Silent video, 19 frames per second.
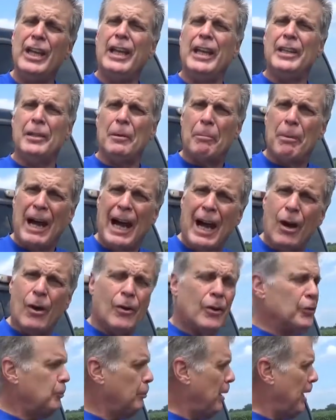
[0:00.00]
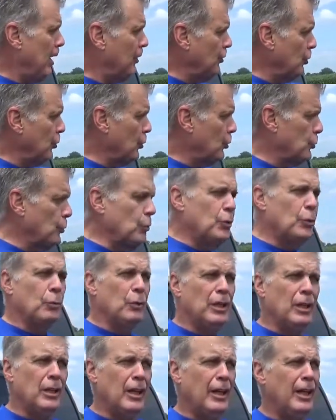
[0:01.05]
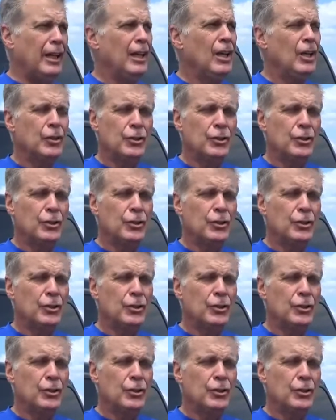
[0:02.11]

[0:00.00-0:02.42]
and the power is passing through the relay